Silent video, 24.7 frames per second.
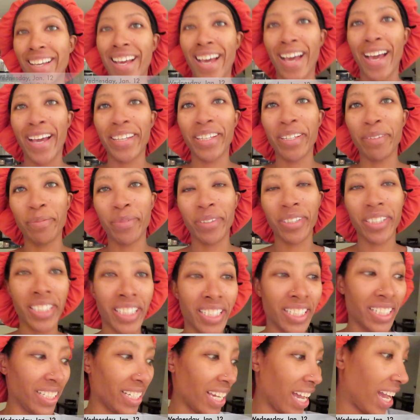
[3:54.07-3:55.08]
Hi, good
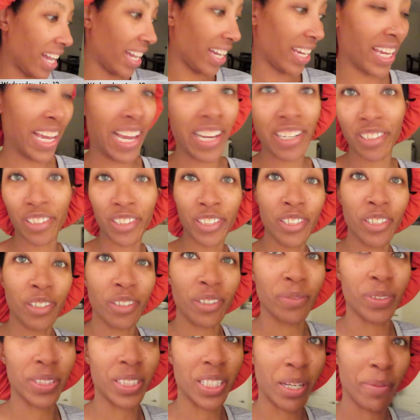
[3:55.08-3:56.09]
morning. I actually don't
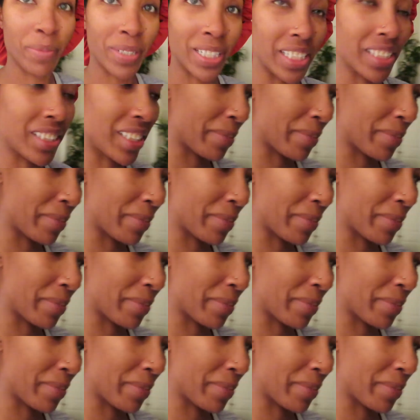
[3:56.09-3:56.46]
know what time it is.